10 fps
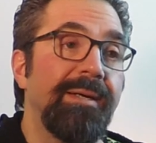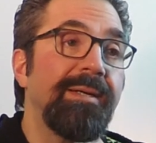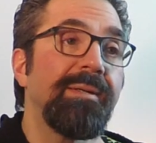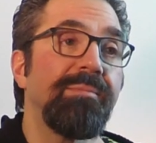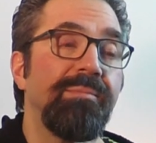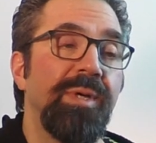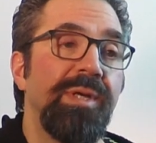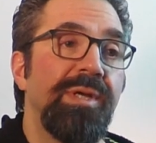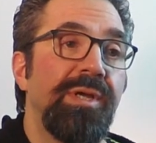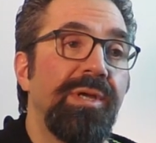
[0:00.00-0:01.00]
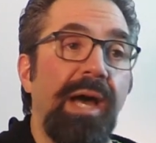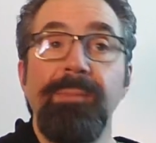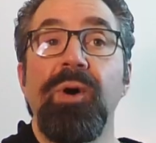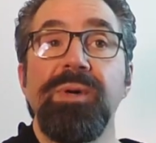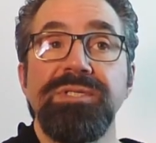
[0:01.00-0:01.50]
I'm
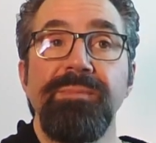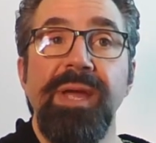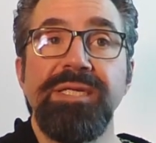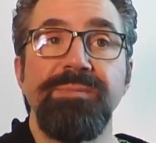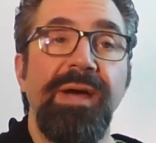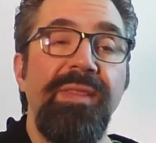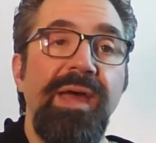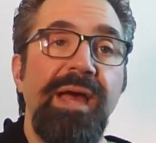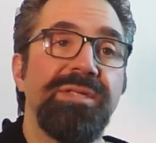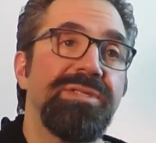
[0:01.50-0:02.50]
always amazed by that.